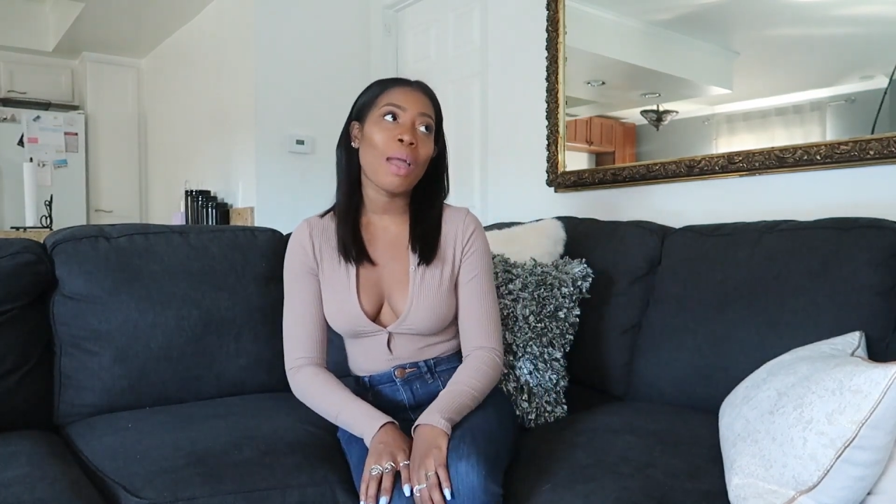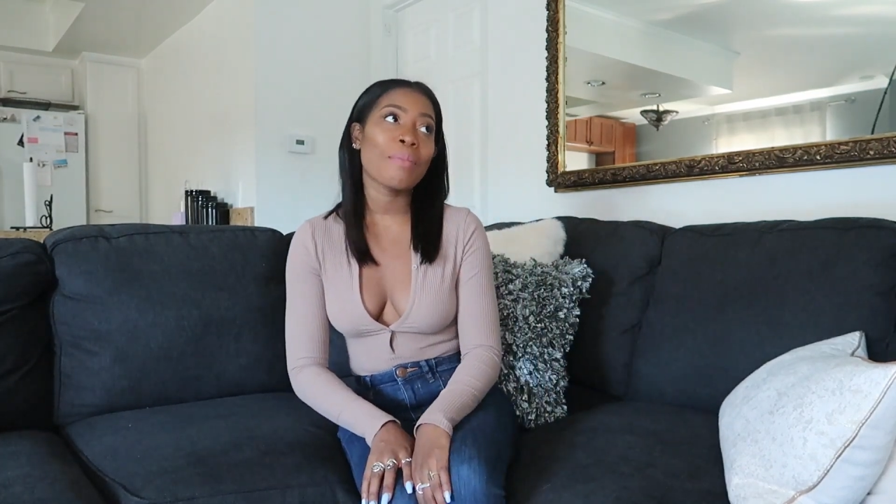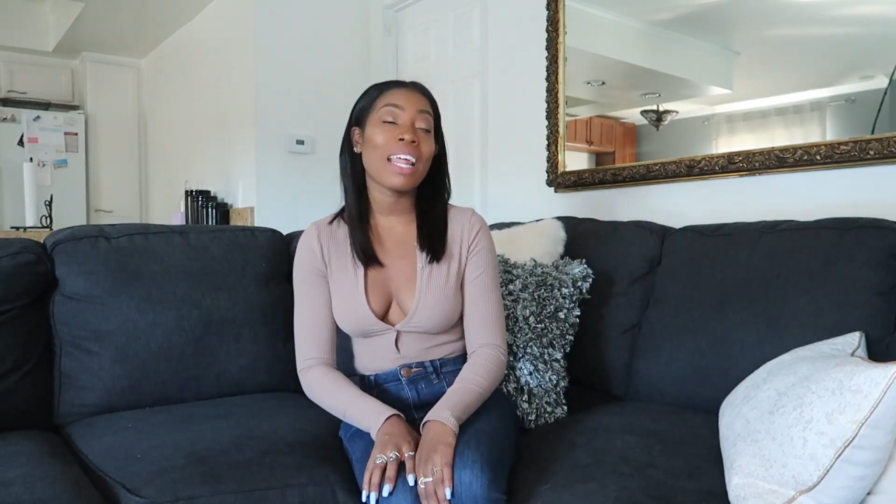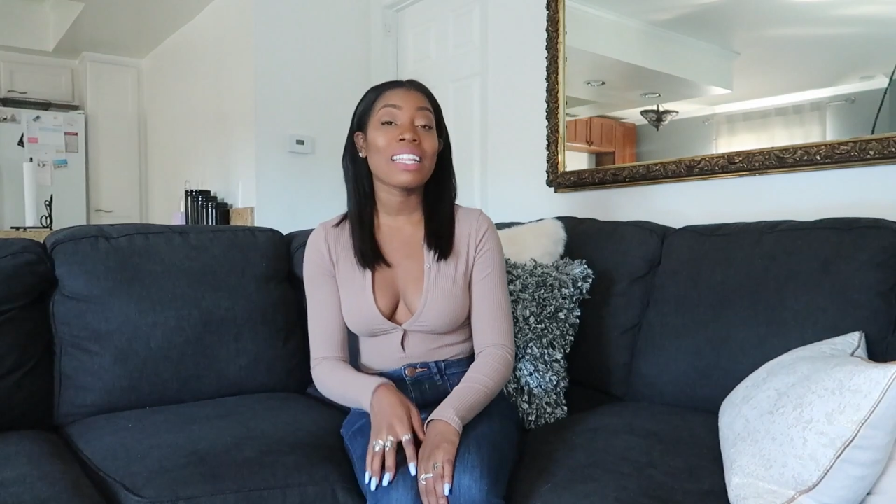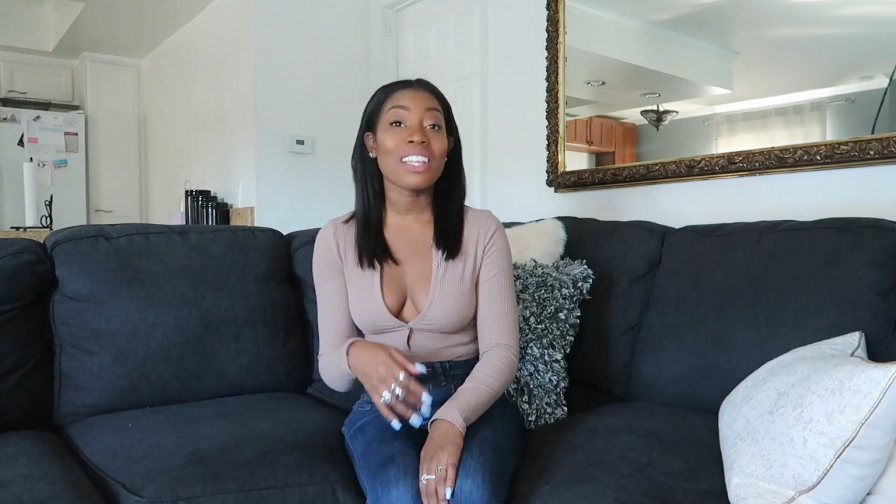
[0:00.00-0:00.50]
I
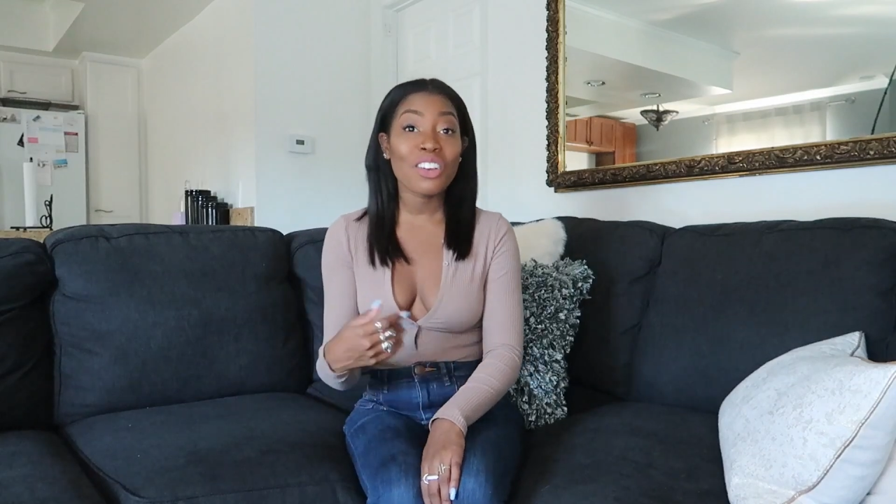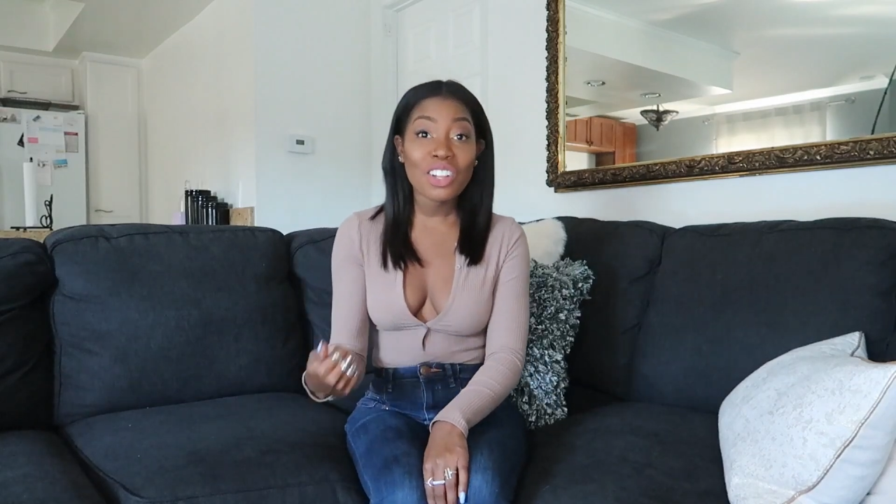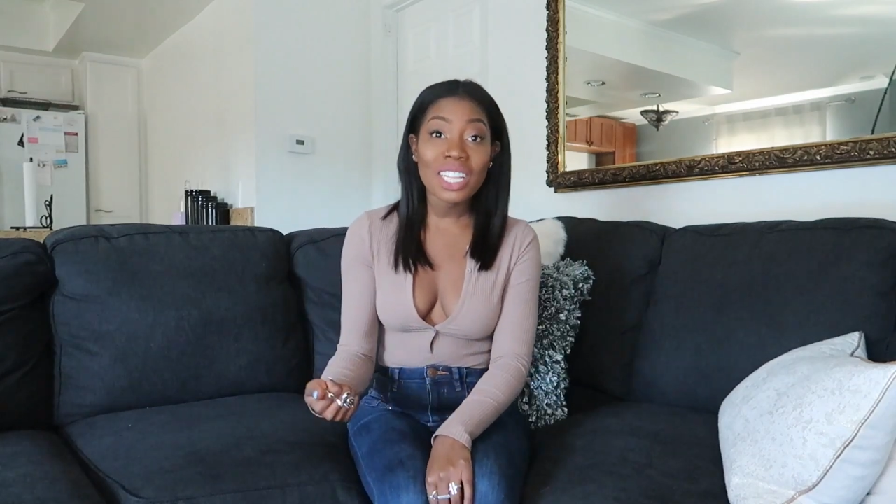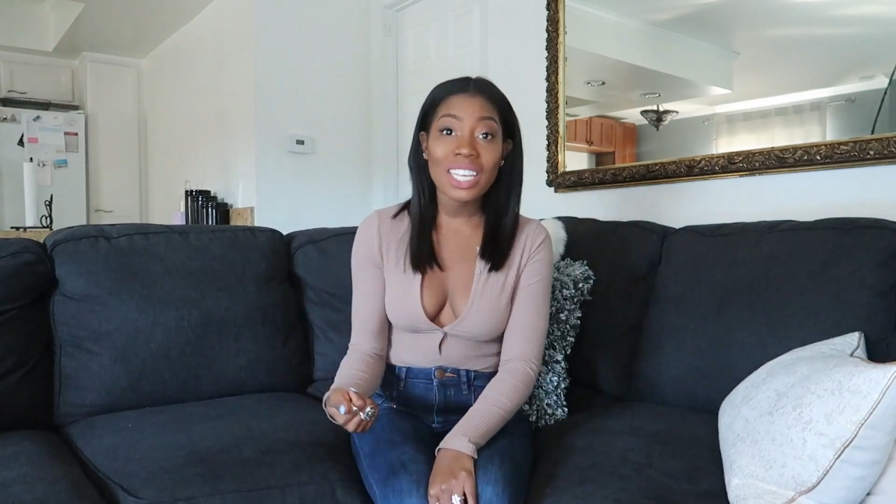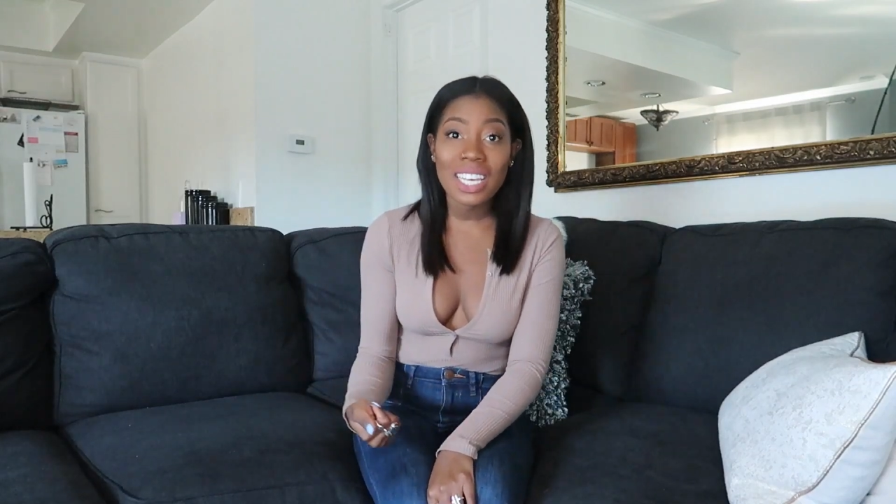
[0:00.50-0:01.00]
mean, I
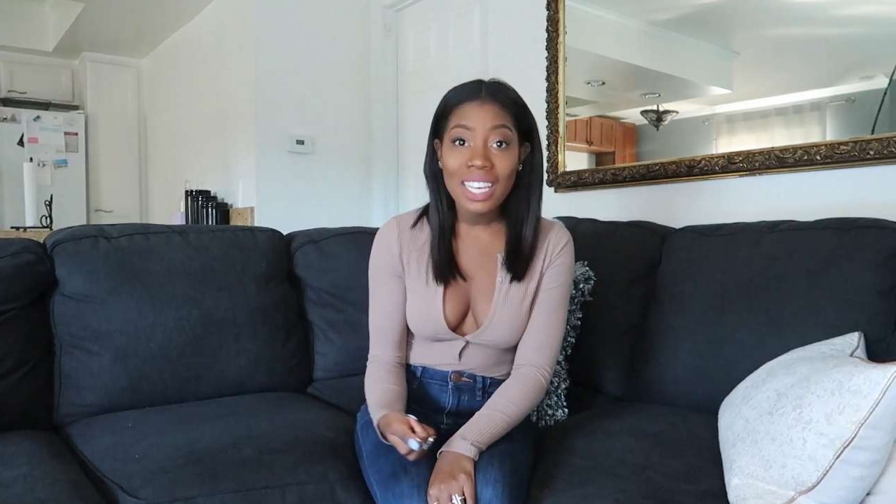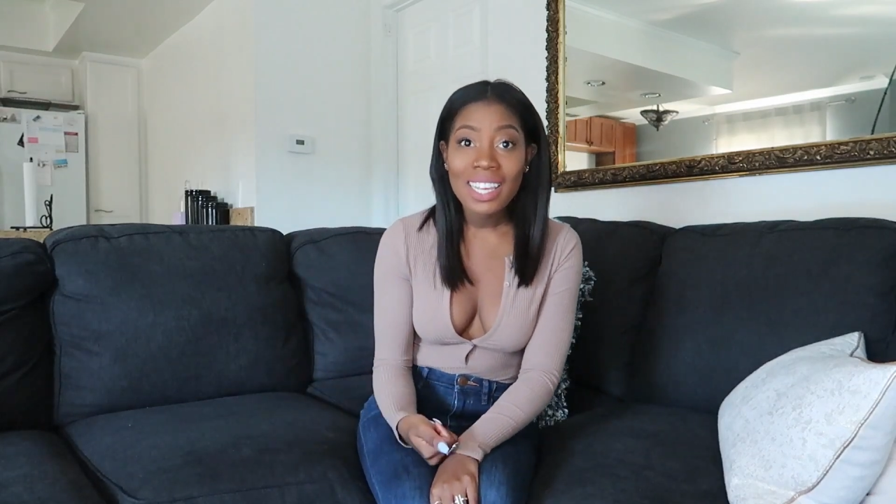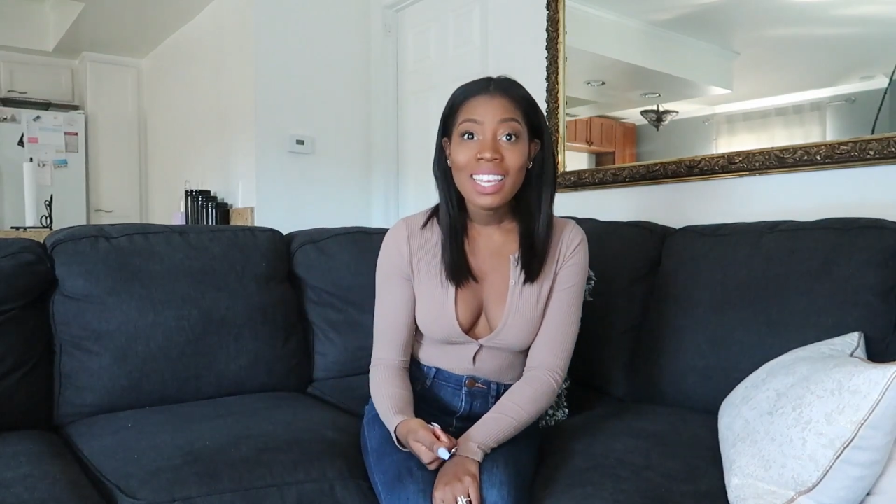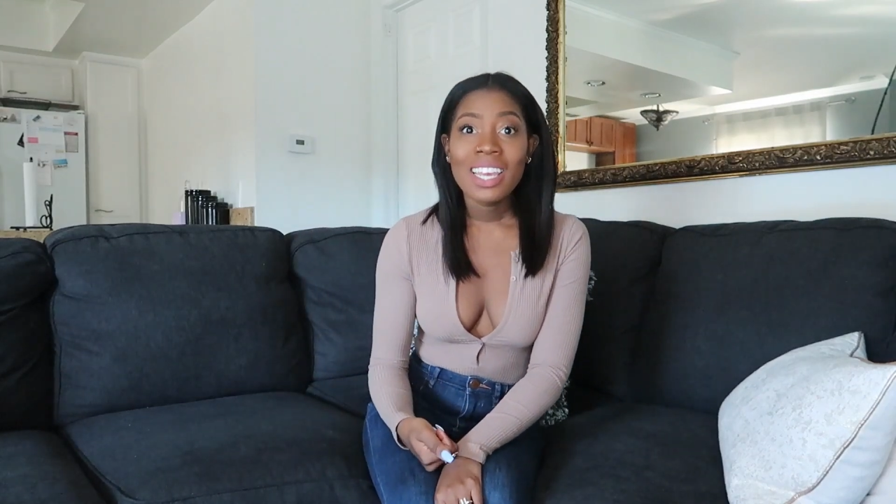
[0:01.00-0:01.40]
literally